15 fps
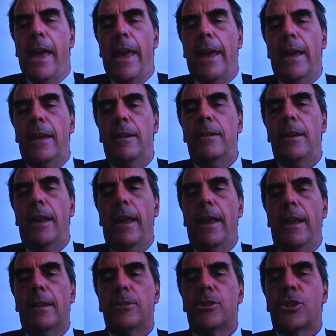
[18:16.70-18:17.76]
and
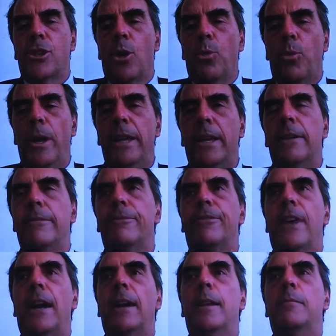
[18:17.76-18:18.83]
so we can
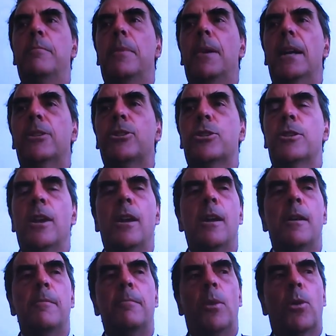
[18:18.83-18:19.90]
find much
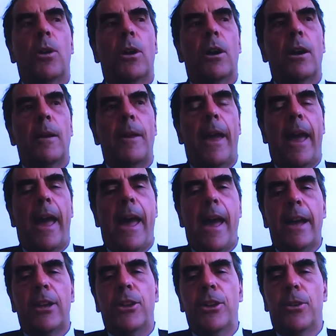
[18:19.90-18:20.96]
more
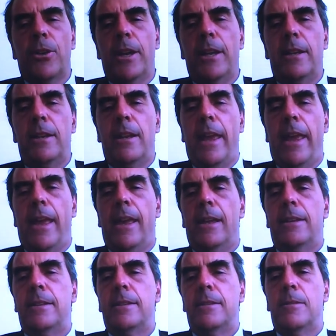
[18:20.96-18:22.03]
accurate
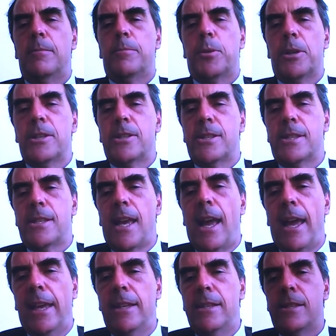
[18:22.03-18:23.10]
and
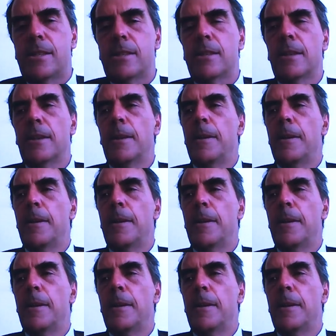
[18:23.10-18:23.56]
precise